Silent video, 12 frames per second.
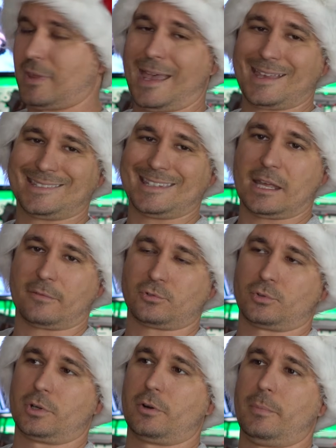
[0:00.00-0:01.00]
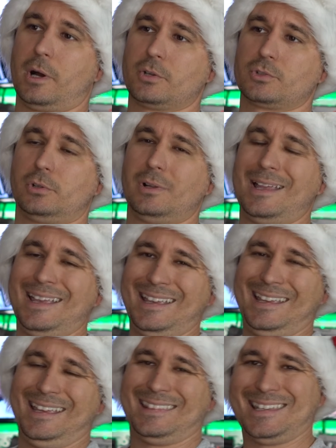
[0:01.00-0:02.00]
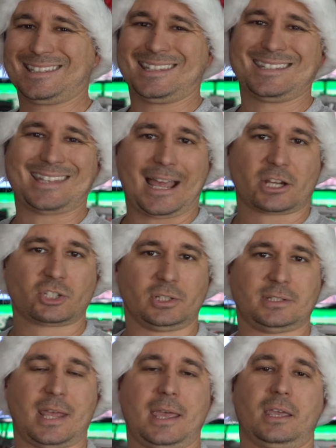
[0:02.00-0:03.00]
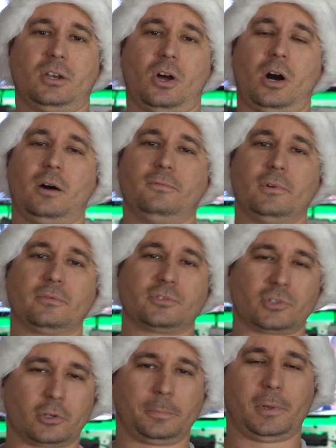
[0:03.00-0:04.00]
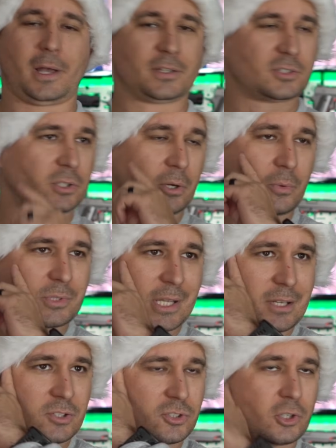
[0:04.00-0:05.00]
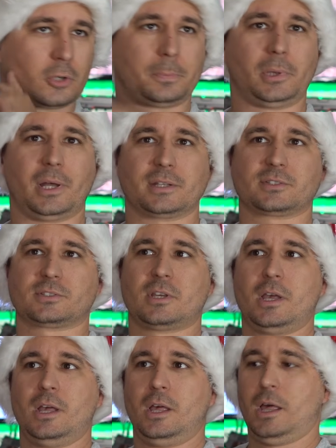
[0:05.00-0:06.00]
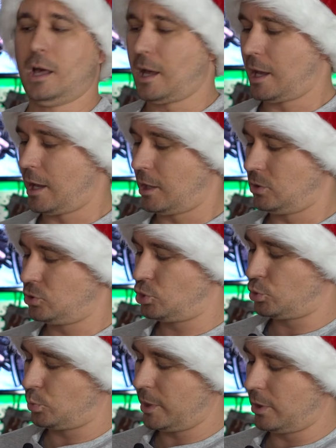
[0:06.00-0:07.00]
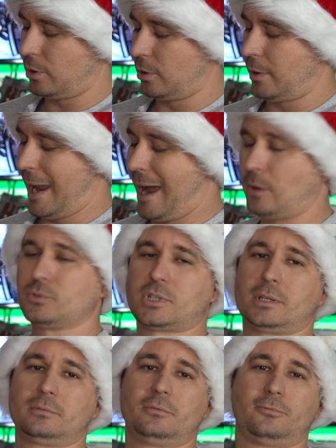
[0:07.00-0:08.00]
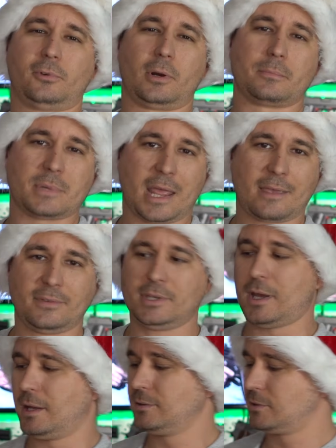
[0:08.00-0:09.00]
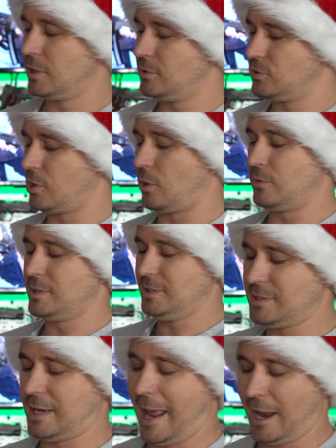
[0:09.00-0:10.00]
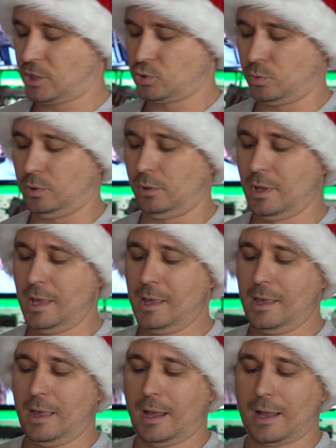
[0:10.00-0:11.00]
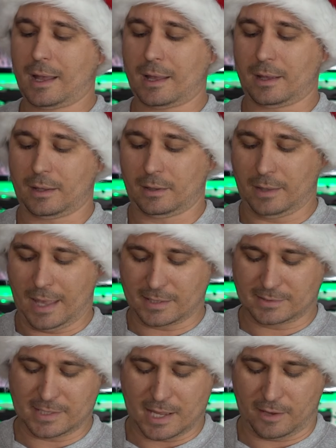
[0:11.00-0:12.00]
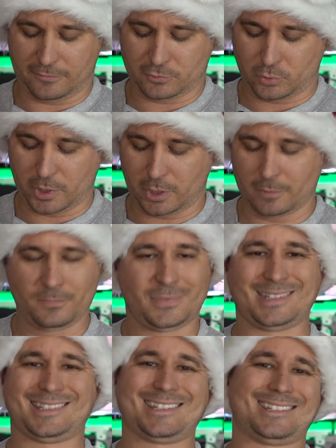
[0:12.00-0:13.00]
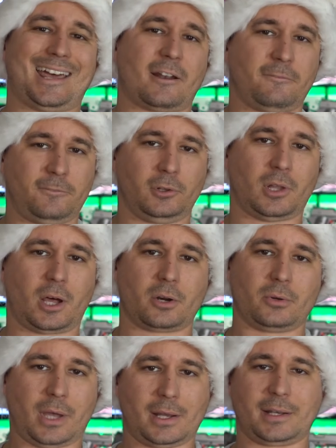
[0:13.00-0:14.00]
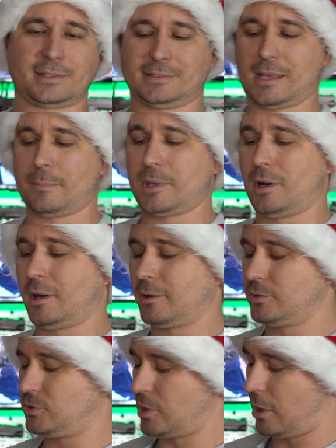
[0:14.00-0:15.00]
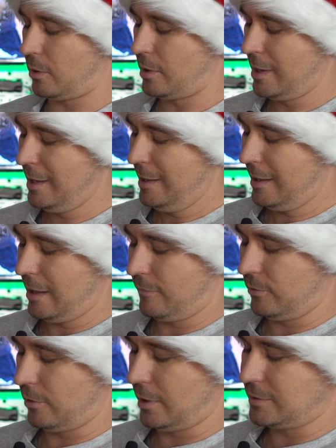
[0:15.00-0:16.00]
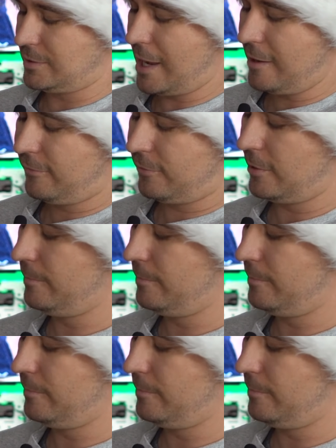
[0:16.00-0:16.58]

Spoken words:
the Sef Trigger Module. This is actually taken off of surplus, so it was a surplus trigger housing from Navy guns. So this an actual SEF trigger. This is not a full auto gun, it's semi-auto, so if you're on safe,